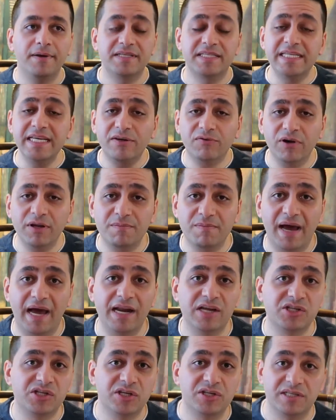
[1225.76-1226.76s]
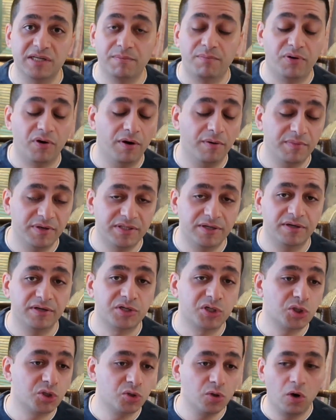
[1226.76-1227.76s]
Secret managers and
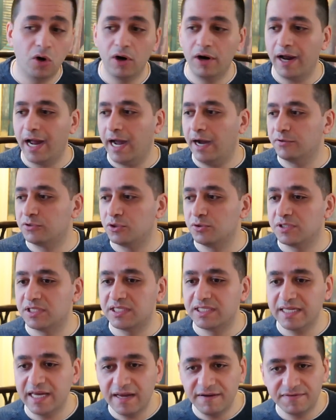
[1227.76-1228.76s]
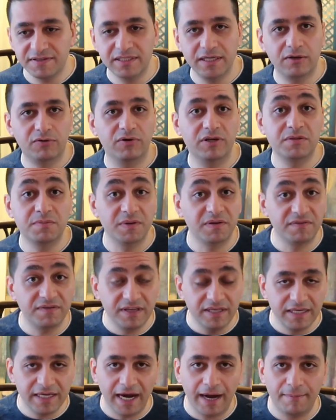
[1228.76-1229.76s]
perimeter store, how to save secrets
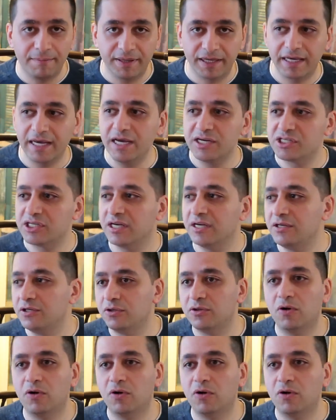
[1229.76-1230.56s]
between the application.